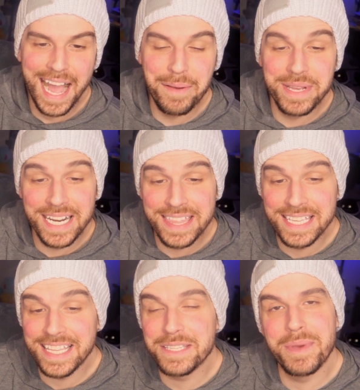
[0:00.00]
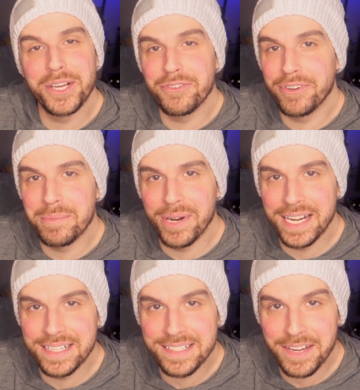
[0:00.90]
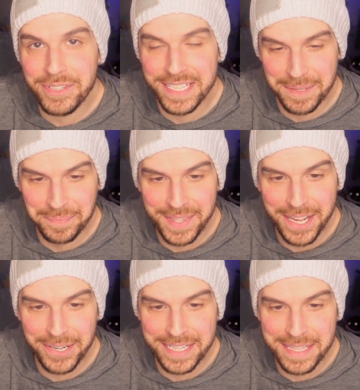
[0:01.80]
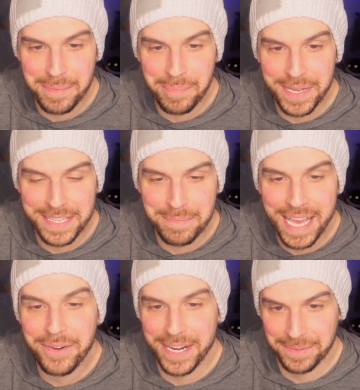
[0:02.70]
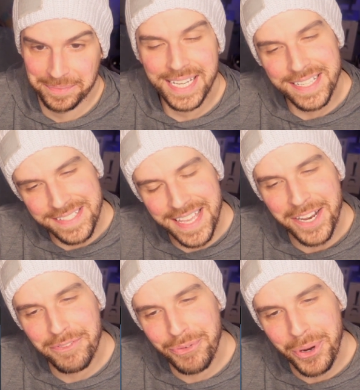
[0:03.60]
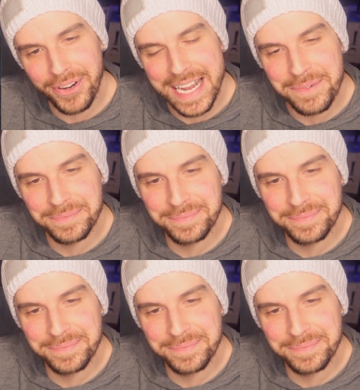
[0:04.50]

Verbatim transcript: I mean, I think that's my good friend Brandon does everything there in the in the background instead of the foreground.